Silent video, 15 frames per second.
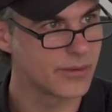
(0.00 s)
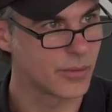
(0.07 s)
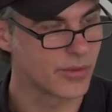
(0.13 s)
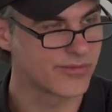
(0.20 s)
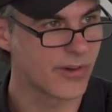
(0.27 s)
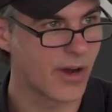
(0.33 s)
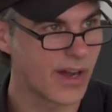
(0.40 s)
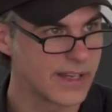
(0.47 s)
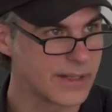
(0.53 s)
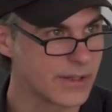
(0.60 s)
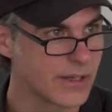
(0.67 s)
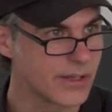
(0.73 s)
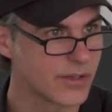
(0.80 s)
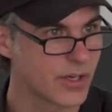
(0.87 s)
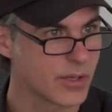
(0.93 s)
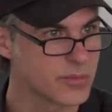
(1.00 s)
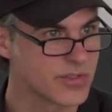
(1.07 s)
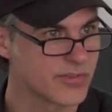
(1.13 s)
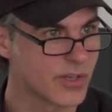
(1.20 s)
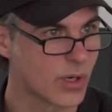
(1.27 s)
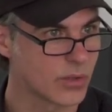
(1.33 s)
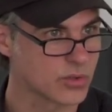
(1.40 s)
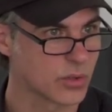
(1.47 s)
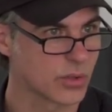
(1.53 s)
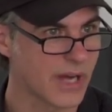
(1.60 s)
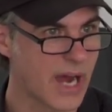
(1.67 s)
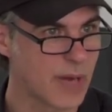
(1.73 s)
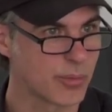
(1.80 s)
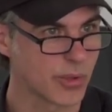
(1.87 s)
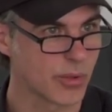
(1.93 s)
refined in terms of cultural
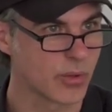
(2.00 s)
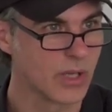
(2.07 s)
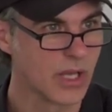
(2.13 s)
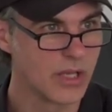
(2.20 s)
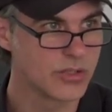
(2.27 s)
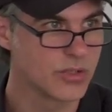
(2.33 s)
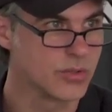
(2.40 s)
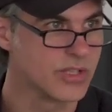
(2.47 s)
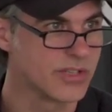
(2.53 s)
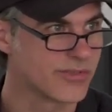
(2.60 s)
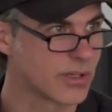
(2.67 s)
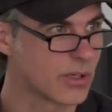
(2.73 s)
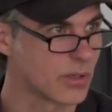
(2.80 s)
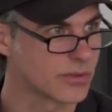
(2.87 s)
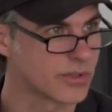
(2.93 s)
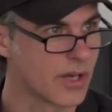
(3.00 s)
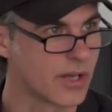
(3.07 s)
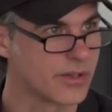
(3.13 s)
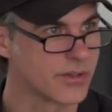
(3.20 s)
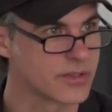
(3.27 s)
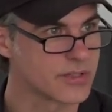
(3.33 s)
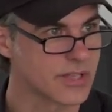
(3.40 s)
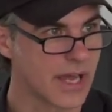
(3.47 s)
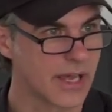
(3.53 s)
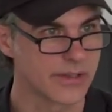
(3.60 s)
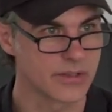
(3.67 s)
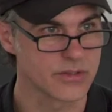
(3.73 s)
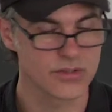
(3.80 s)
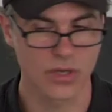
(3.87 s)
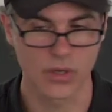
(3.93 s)
capital, too difficult to
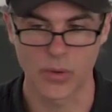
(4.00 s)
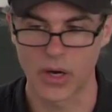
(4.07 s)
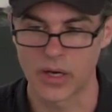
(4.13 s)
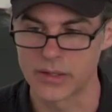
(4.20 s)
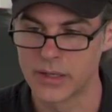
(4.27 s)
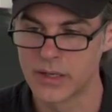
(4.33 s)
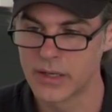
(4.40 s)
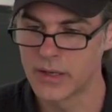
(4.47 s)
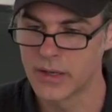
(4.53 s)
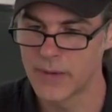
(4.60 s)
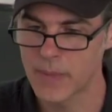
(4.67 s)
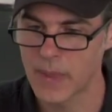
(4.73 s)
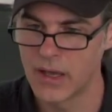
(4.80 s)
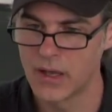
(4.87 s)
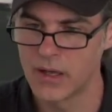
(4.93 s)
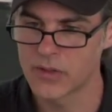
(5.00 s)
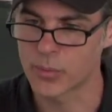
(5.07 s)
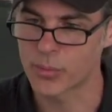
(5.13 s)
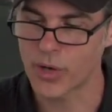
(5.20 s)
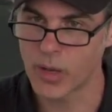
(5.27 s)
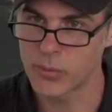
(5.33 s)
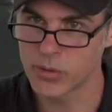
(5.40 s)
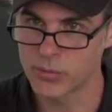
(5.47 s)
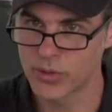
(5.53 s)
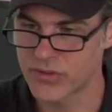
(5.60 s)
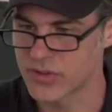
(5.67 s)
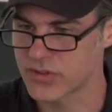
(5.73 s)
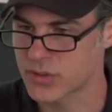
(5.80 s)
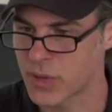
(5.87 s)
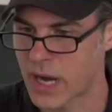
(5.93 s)
understand, and so on. The problem
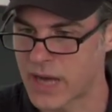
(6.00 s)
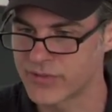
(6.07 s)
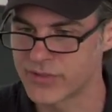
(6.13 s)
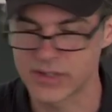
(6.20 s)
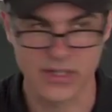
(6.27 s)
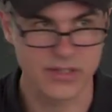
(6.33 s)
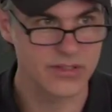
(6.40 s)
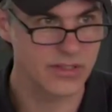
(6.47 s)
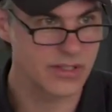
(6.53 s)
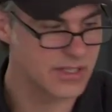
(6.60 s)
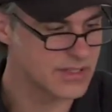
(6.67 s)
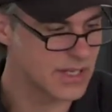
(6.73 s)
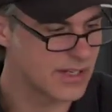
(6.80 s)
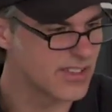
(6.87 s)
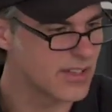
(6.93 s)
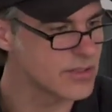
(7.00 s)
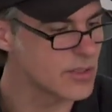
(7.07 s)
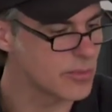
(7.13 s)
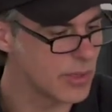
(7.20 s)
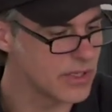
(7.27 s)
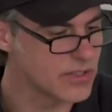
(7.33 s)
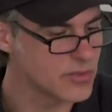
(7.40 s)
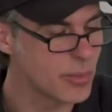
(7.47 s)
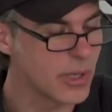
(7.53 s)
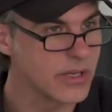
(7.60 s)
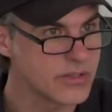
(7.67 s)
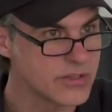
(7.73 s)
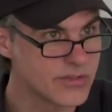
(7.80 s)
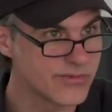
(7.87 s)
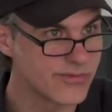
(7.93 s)
with this graph is that it doesn't make
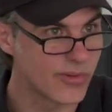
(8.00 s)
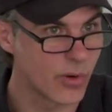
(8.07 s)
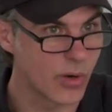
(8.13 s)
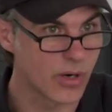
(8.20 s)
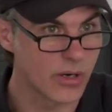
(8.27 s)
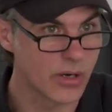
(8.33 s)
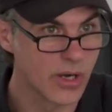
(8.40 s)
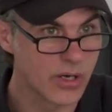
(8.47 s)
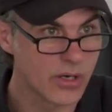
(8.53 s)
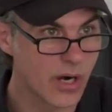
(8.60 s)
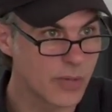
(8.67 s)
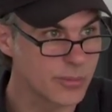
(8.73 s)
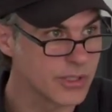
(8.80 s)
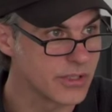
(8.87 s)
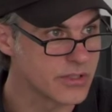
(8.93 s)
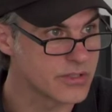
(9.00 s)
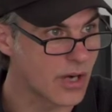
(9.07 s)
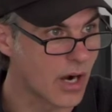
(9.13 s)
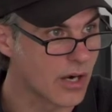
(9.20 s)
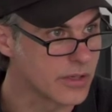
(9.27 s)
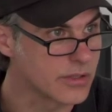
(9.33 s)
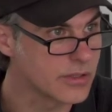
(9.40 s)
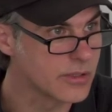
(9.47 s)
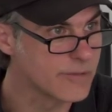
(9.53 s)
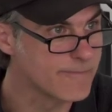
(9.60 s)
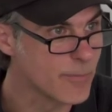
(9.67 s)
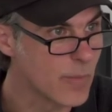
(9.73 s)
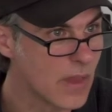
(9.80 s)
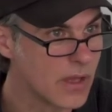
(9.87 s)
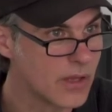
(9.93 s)
space for communist art.
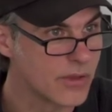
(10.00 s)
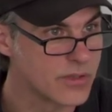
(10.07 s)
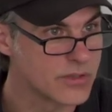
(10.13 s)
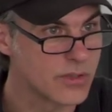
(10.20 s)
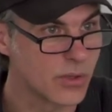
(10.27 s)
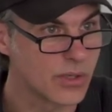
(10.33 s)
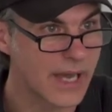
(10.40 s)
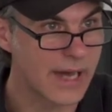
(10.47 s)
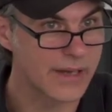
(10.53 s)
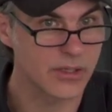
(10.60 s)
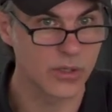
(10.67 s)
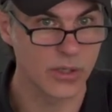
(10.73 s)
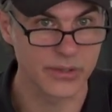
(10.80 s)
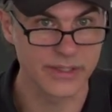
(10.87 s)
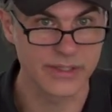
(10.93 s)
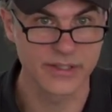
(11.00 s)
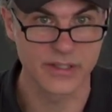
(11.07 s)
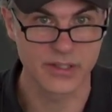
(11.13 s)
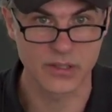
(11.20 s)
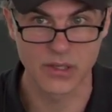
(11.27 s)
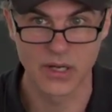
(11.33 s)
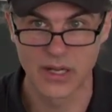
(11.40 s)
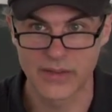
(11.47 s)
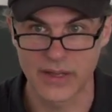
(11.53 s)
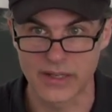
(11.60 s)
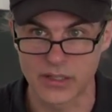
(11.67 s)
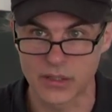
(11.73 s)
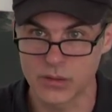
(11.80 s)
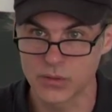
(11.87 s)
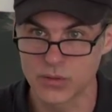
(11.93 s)
There's no category here that
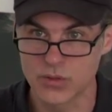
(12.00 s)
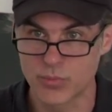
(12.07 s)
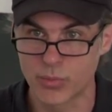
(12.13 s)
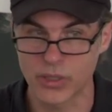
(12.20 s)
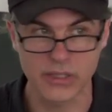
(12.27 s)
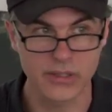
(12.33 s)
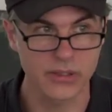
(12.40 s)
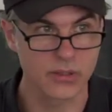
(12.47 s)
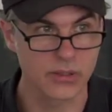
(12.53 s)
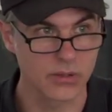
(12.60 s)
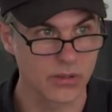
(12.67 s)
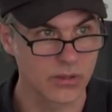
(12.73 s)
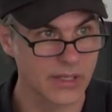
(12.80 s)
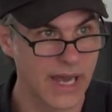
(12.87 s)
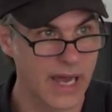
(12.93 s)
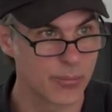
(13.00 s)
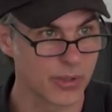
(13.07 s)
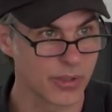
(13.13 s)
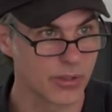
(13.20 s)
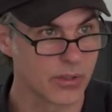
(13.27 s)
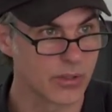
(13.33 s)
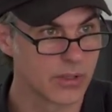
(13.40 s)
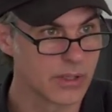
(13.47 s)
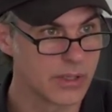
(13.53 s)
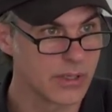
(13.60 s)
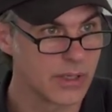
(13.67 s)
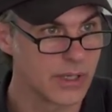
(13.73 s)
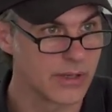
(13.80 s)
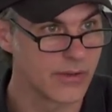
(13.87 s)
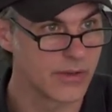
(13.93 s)
includes political capital
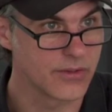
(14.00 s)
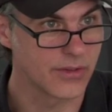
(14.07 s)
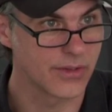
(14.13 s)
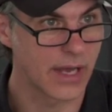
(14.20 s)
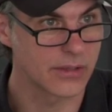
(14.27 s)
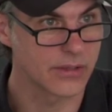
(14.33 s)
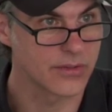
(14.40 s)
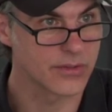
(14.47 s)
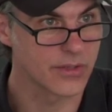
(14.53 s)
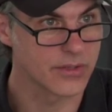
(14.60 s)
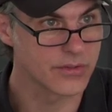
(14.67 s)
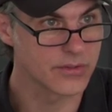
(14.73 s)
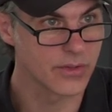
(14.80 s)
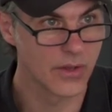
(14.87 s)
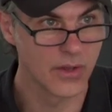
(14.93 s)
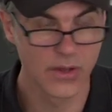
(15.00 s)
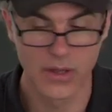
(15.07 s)
in this analysis.